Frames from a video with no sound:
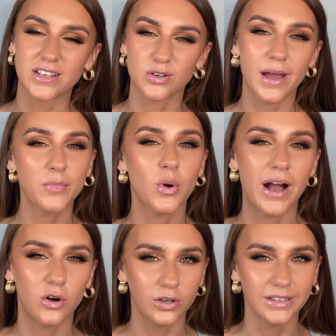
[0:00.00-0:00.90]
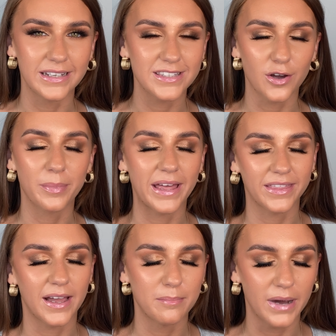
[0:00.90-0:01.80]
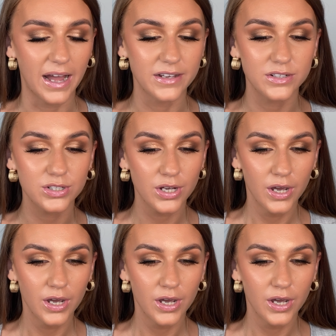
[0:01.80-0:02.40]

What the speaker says: so I am quite oily, so bear that in mind.